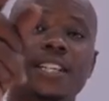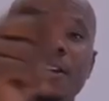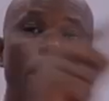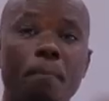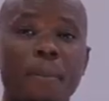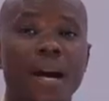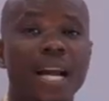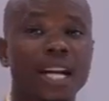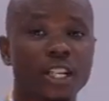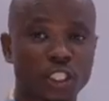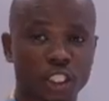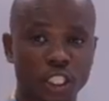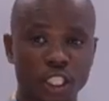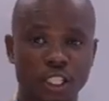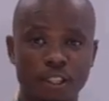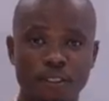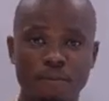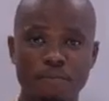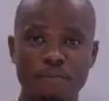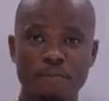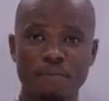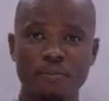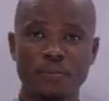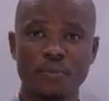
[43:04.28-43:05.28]
repulsion.
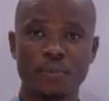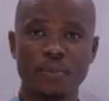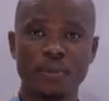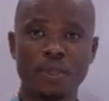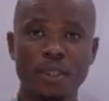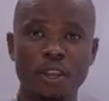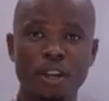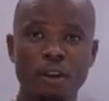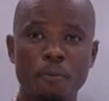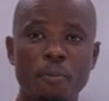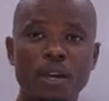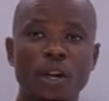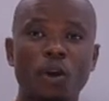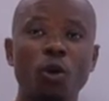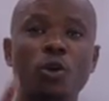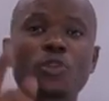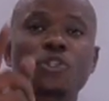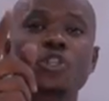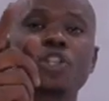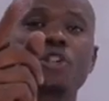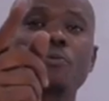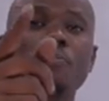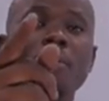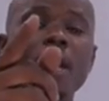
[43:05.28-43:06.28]

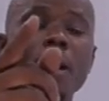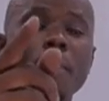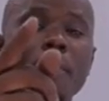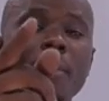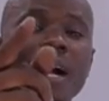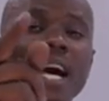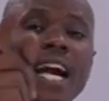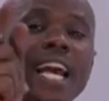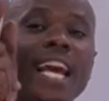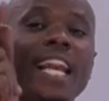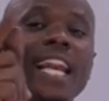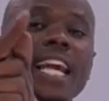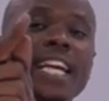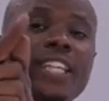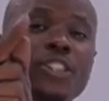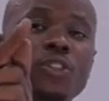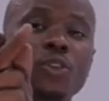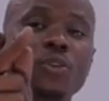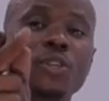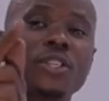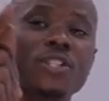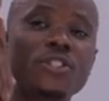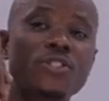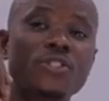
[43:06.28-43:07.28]
Because remember,
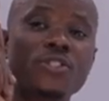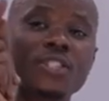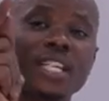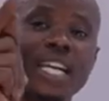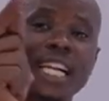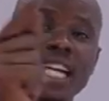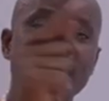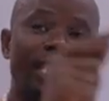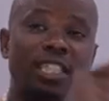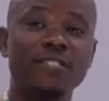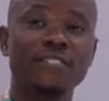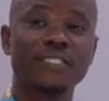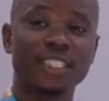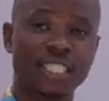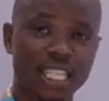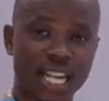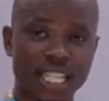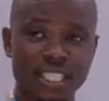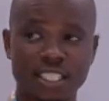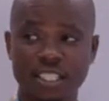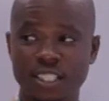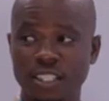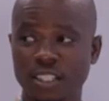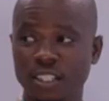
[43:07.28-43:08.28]
electron is negatively
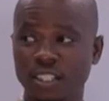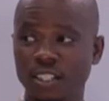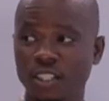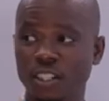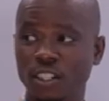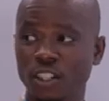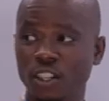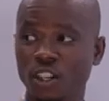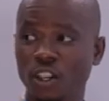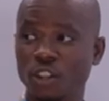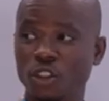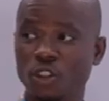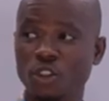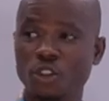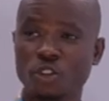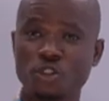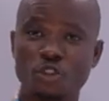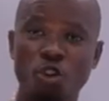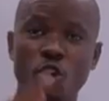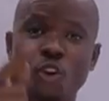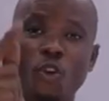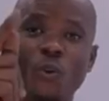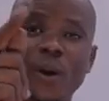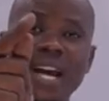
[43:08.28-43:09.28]
charged.
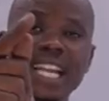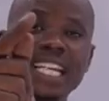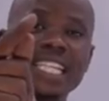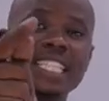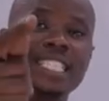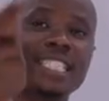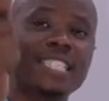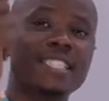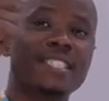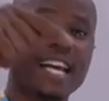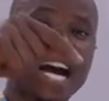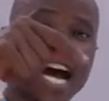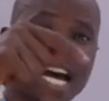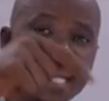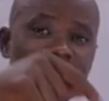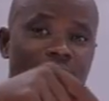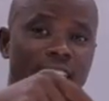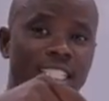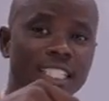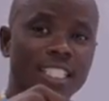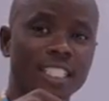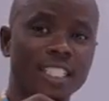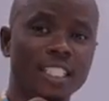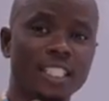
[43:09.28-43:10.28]
So when it is
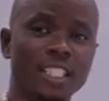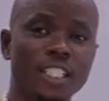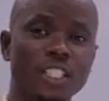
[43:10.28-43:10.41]
added